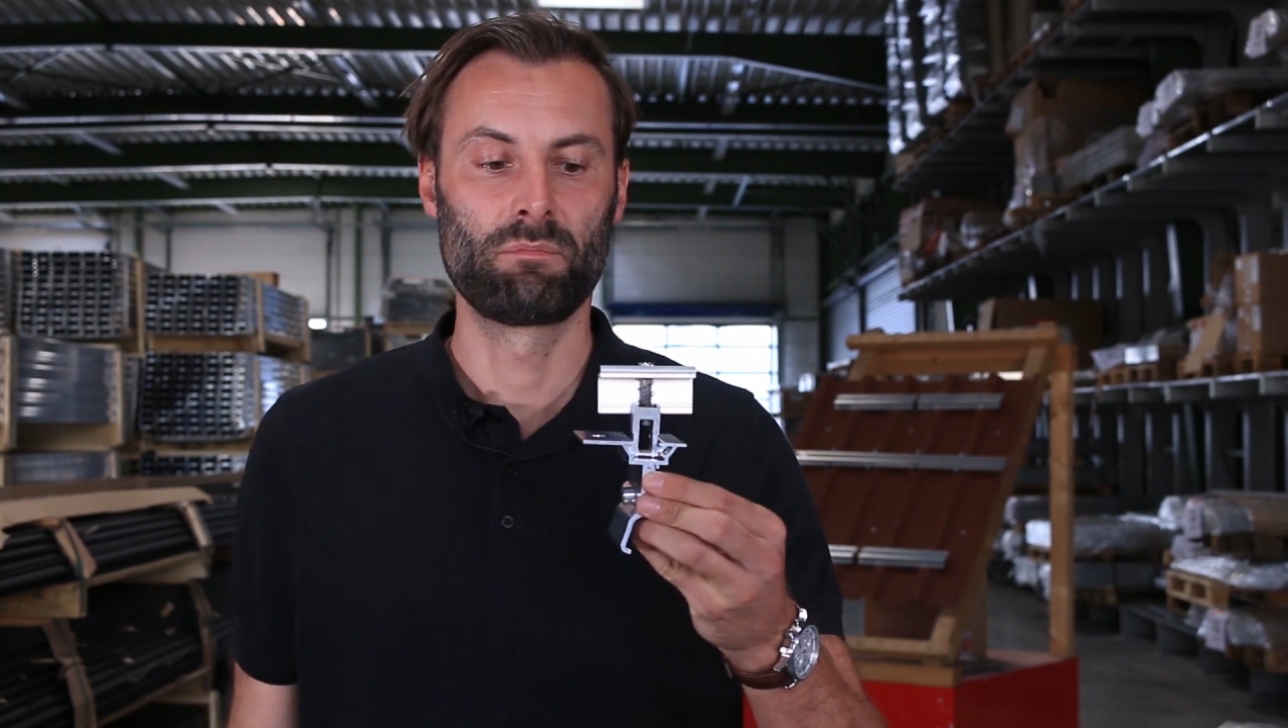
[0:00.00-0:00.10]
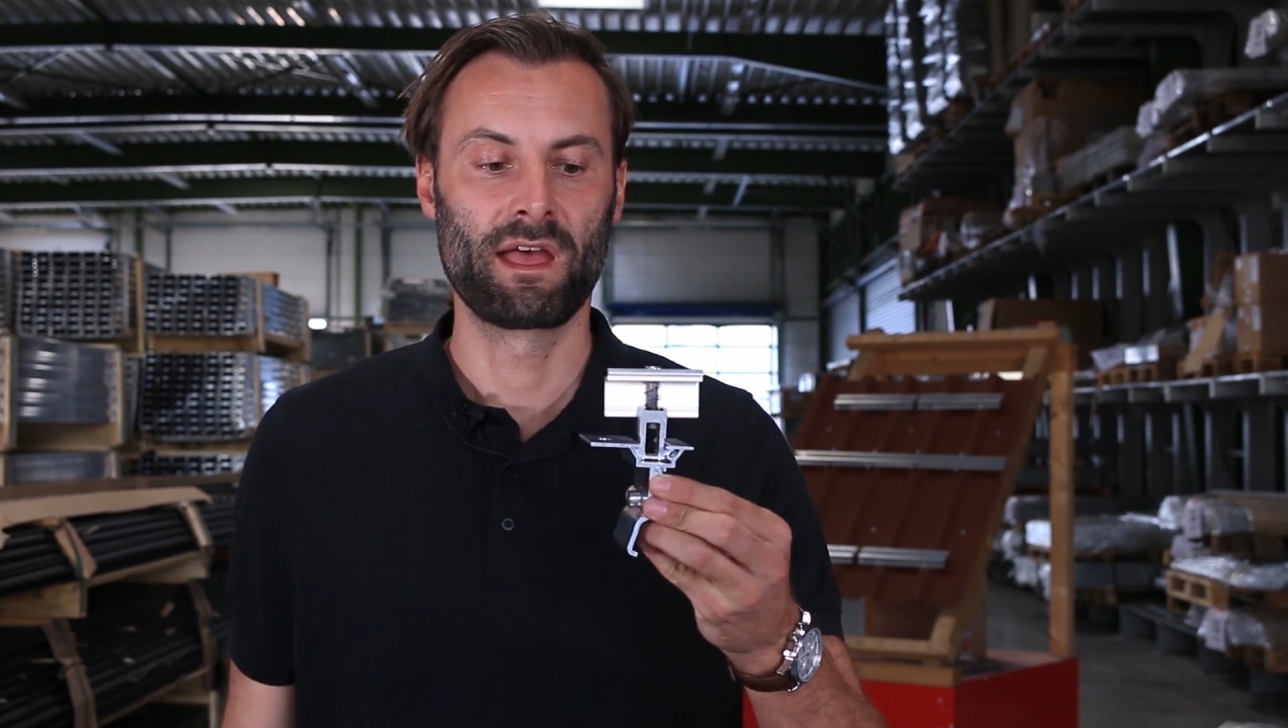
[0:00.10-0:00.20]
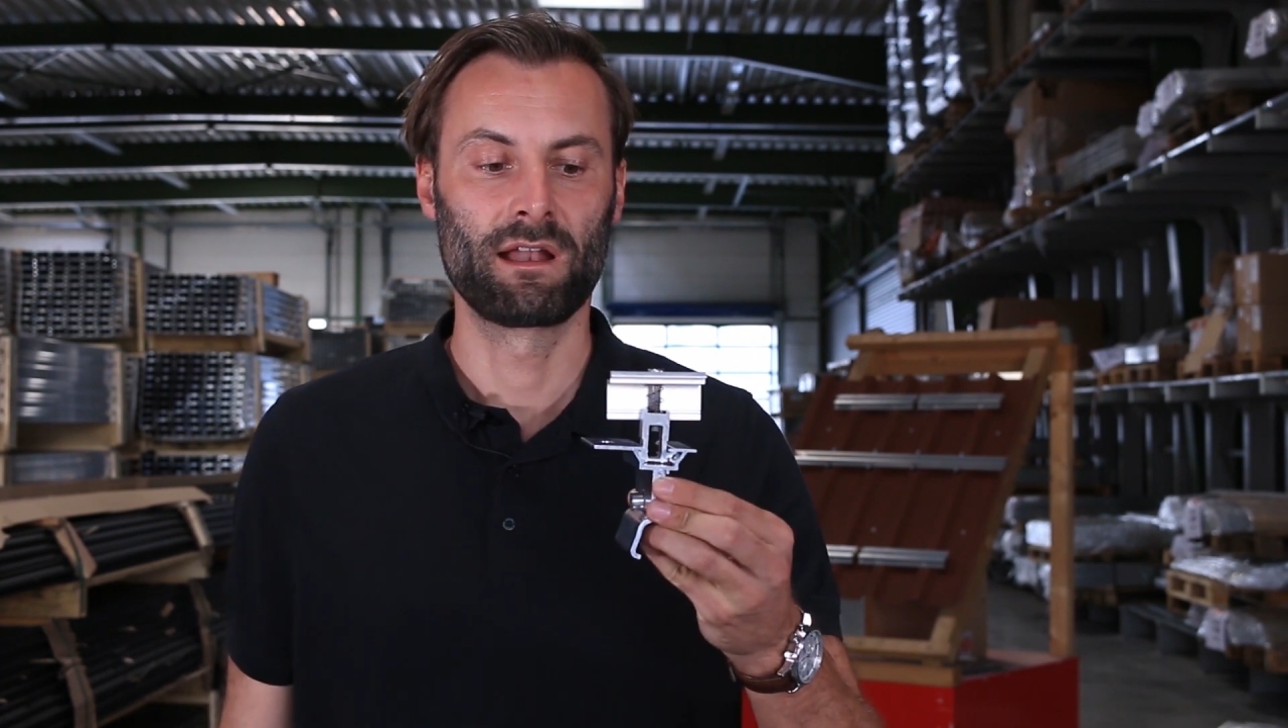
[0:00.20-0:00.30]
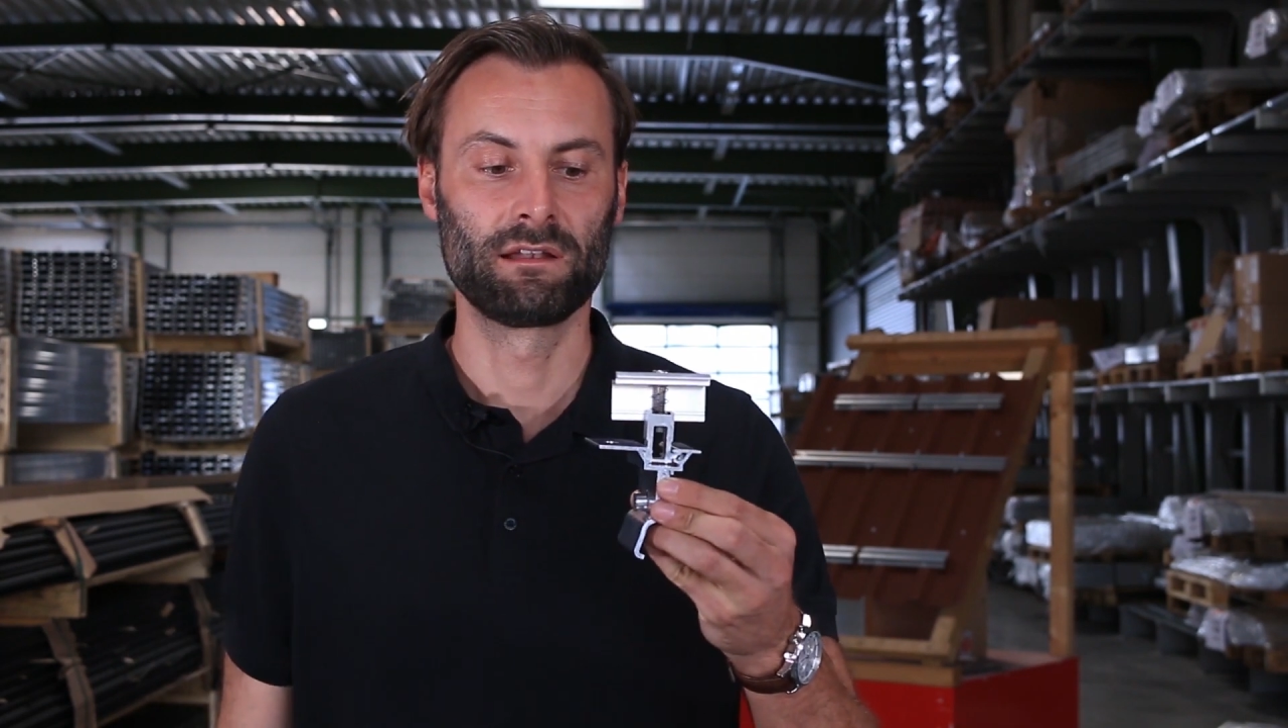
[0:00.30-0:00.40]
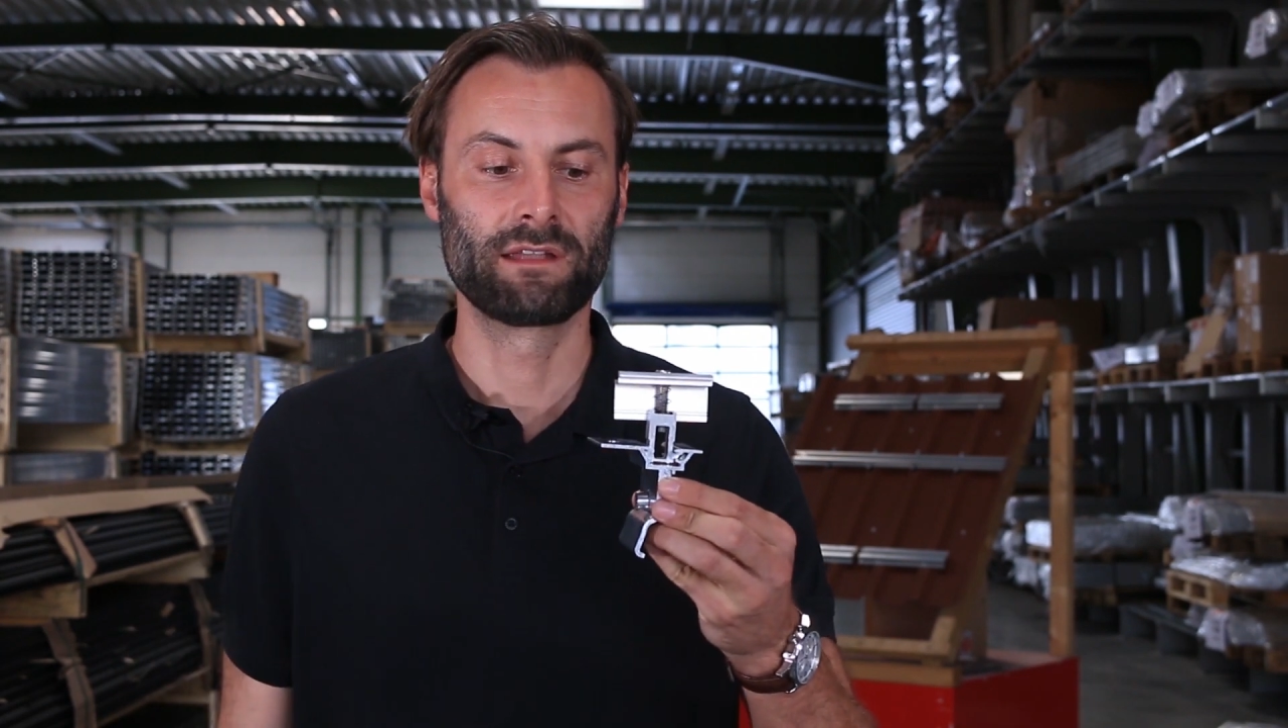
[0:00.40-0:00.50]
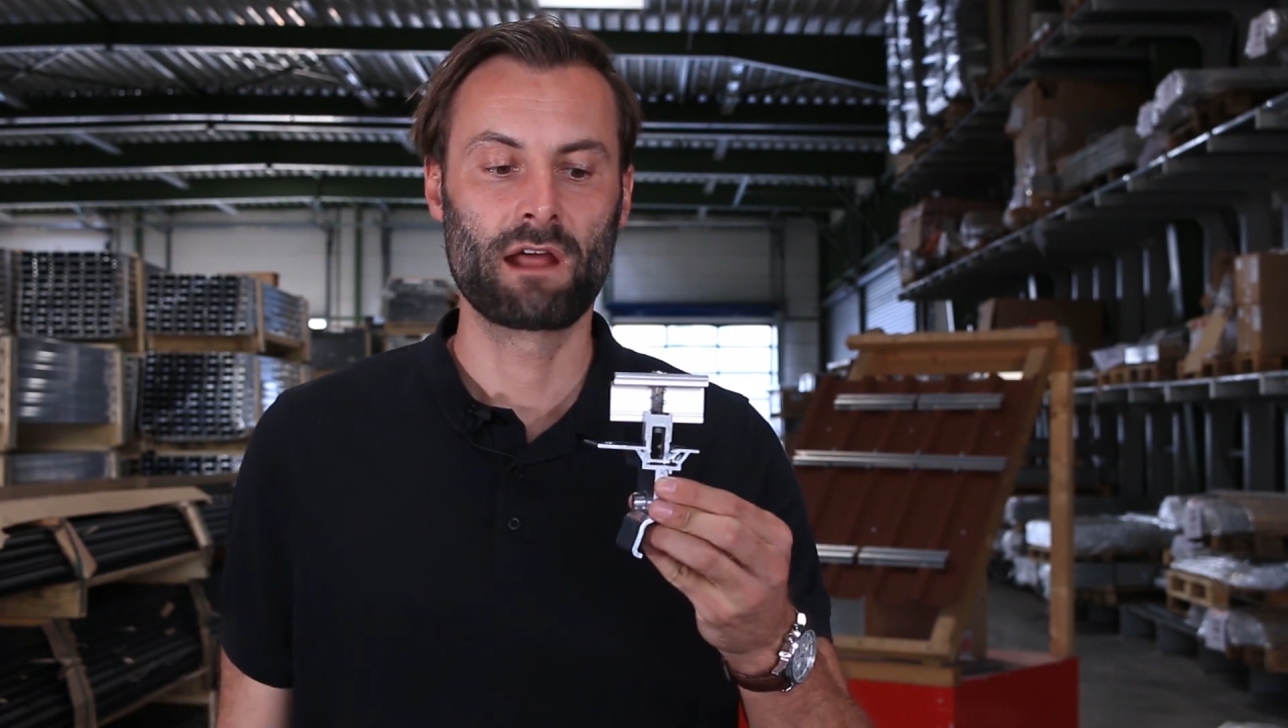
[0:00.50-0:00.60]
panel